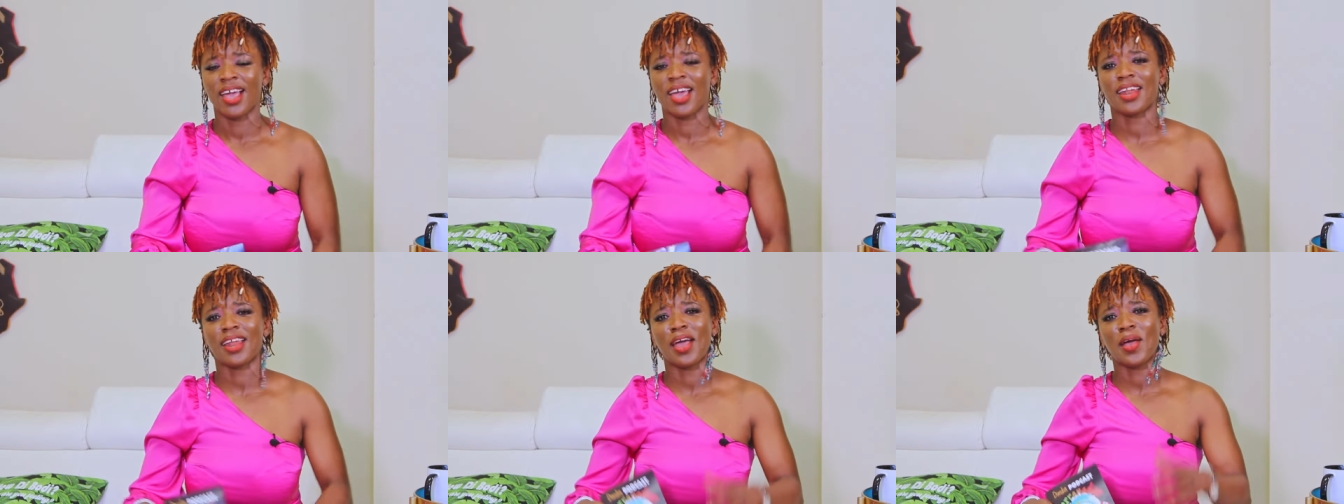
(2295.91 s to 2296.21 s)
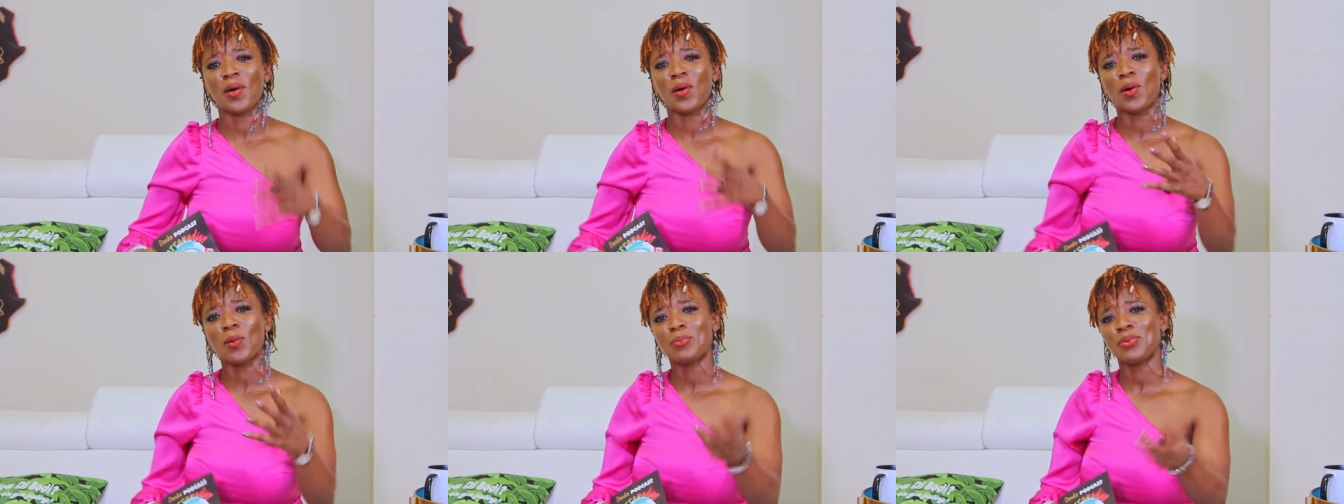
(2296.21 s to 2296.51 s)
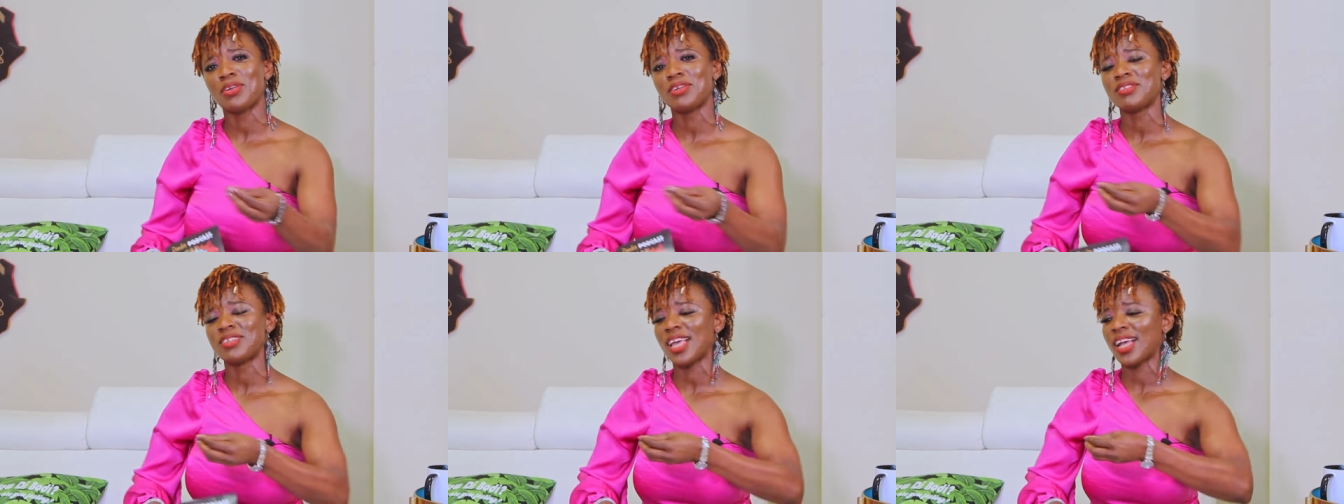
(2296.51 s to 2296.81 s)
And I hope
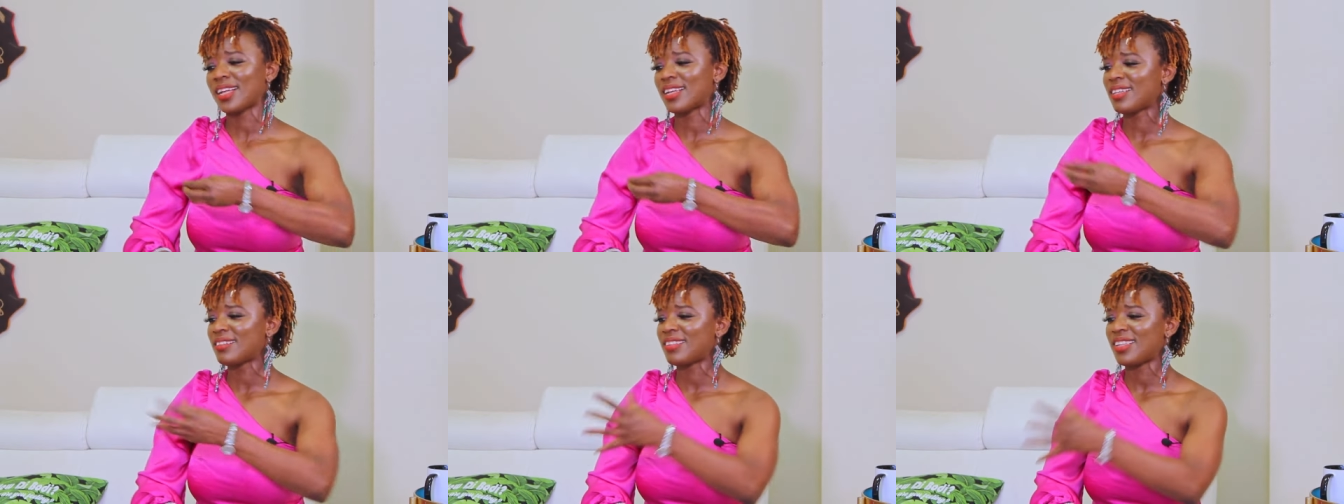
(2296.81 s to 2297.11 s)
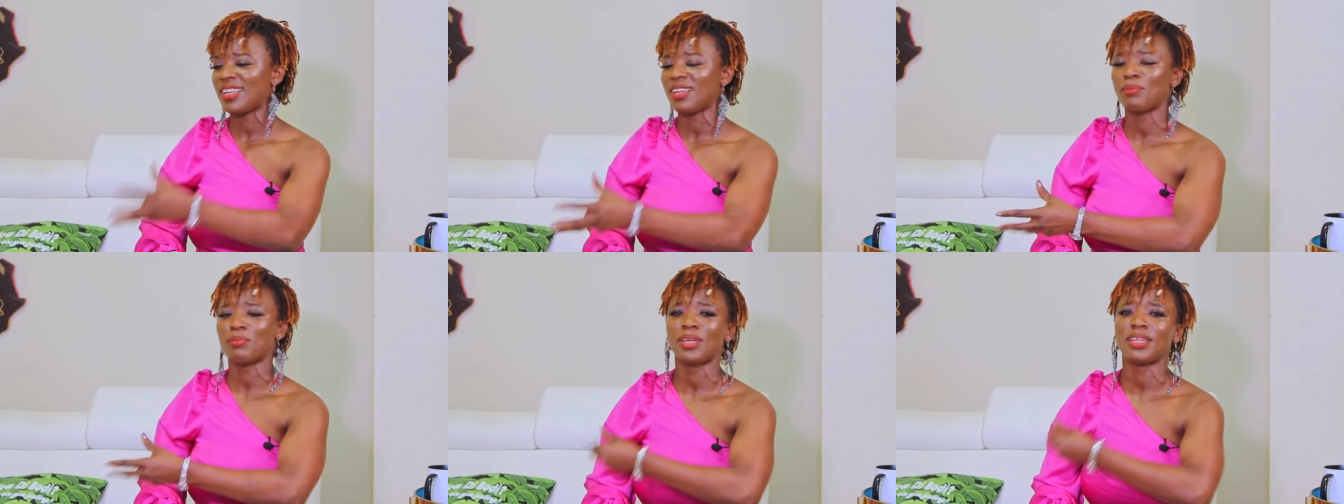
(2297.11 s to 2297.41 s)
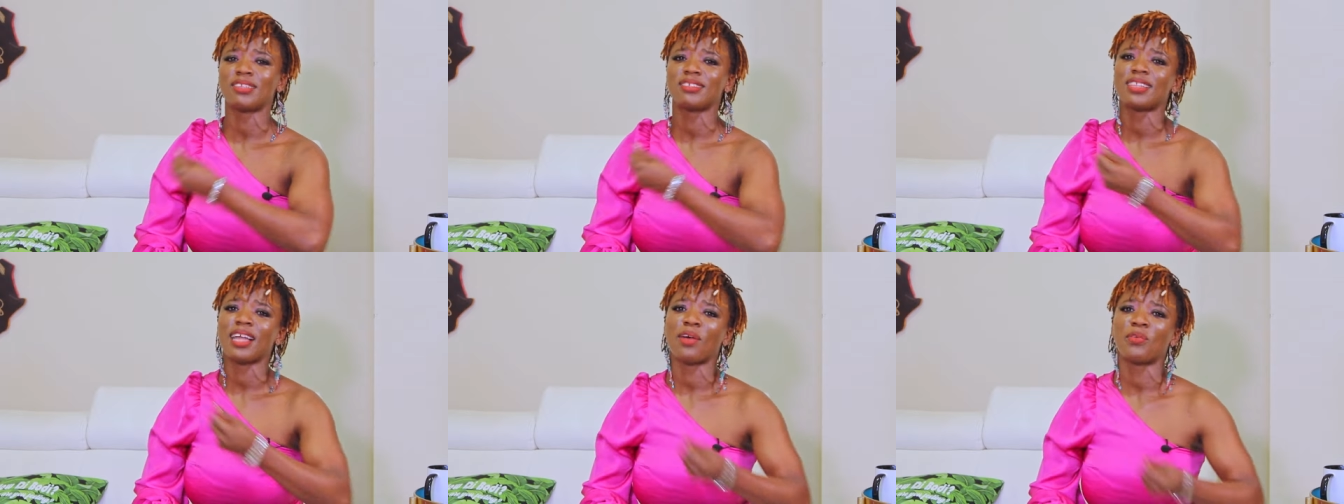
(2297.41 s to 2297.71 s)
you take the teen
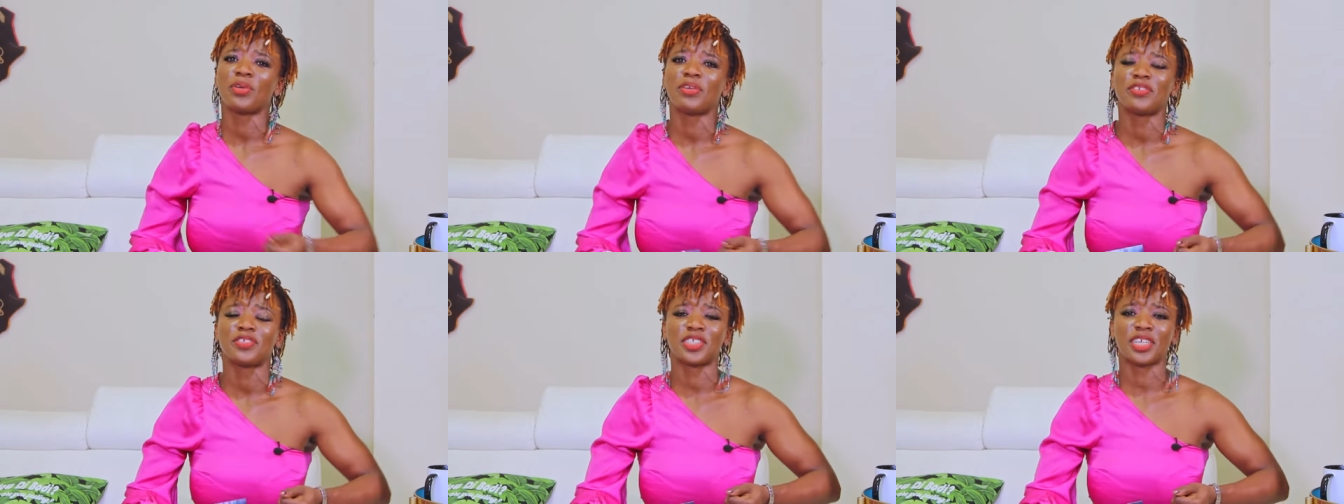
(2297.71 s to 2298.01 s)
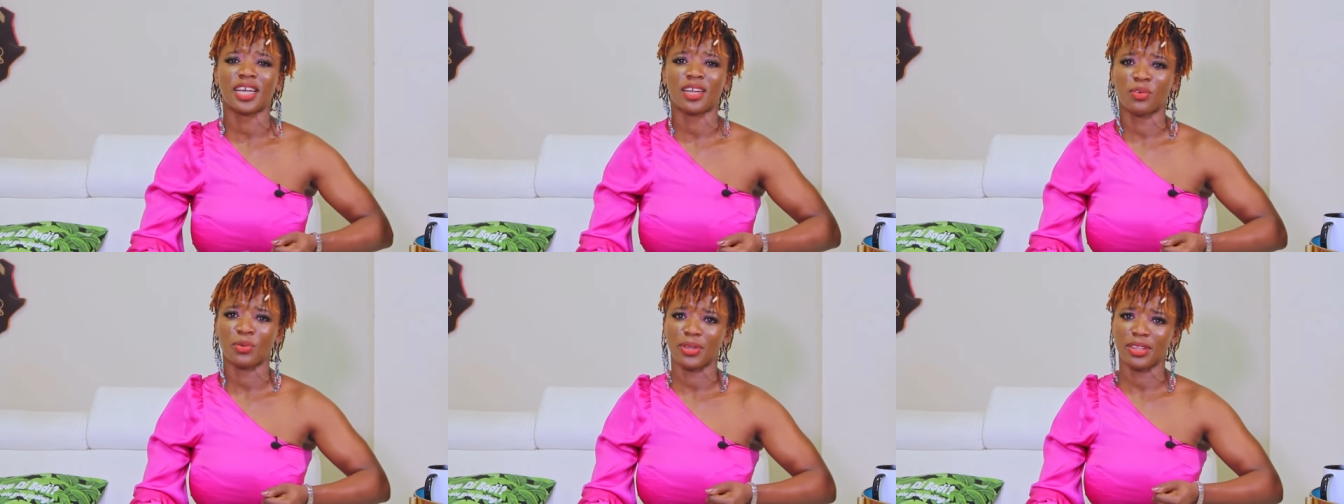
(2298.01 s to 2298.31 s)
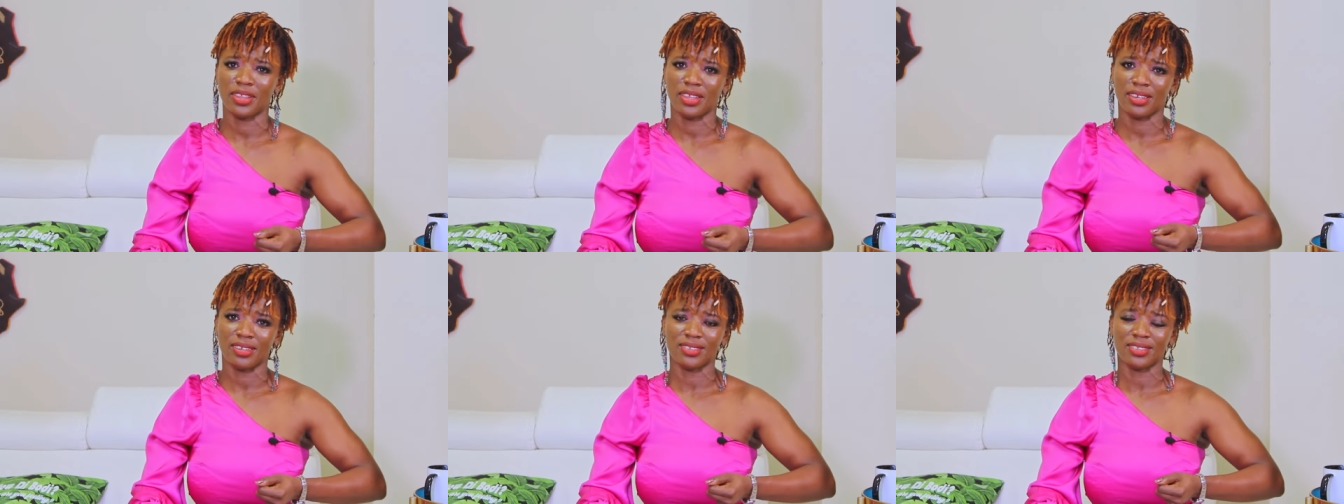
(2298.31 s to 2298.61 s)
beats that we've shared
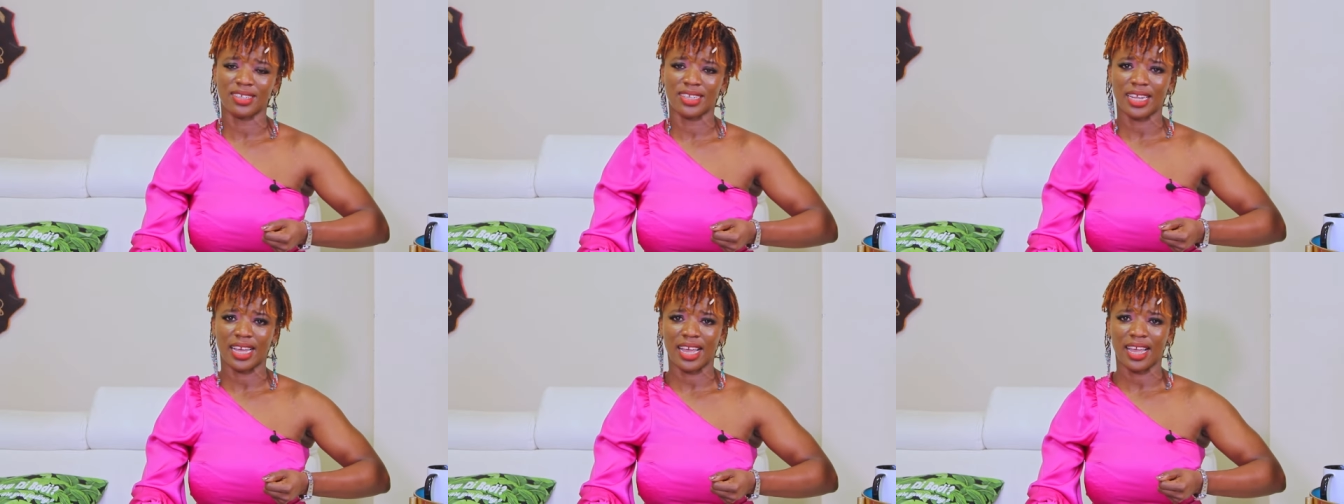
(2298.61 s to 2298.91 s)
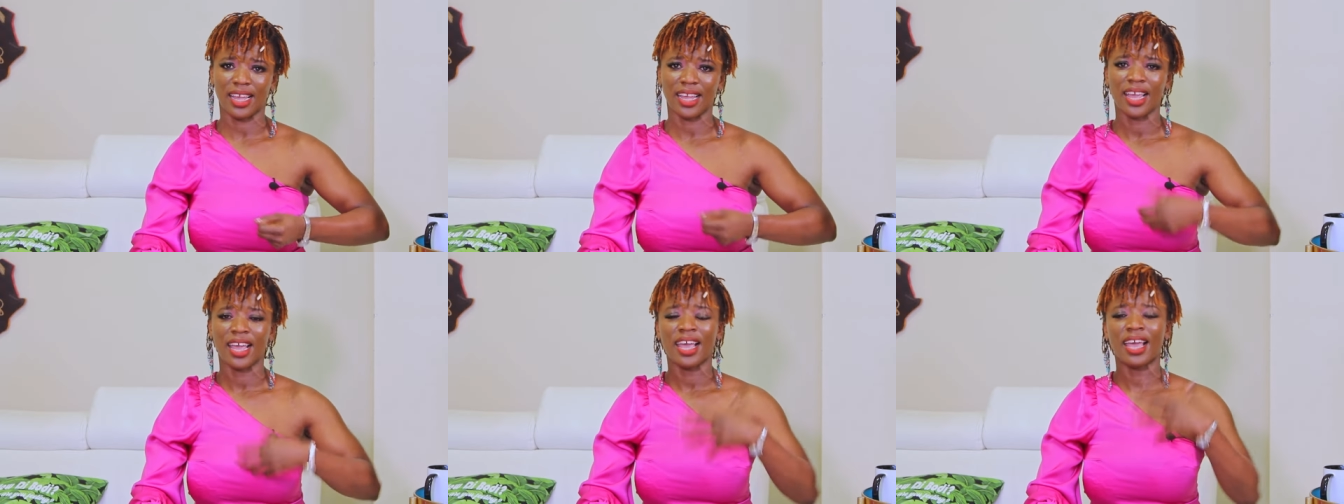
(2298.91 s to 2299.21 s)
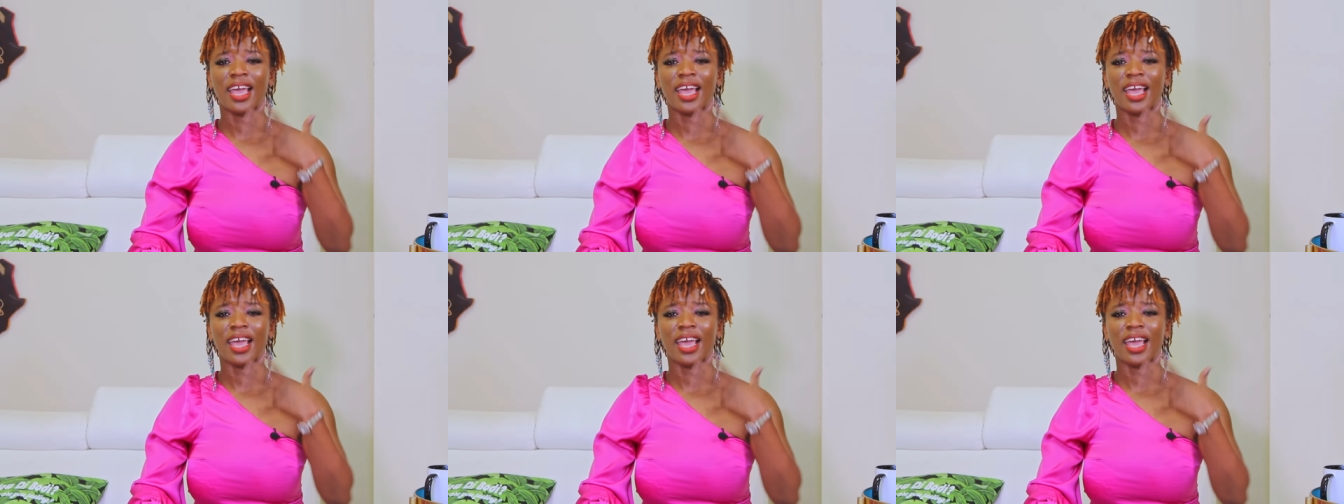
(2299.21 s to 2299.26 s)
with you today